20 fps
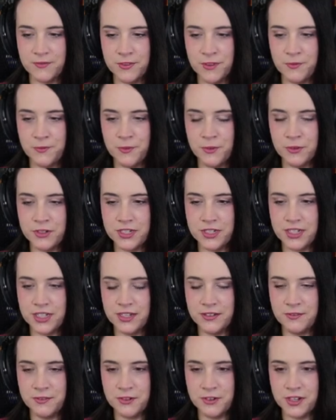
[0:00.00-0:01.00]
if the food
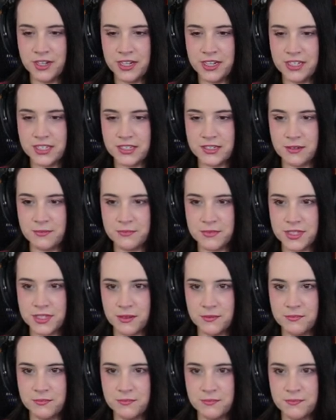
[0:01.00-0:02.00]
delivery something
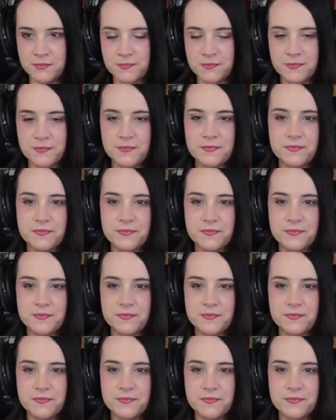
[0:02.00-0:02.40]
something.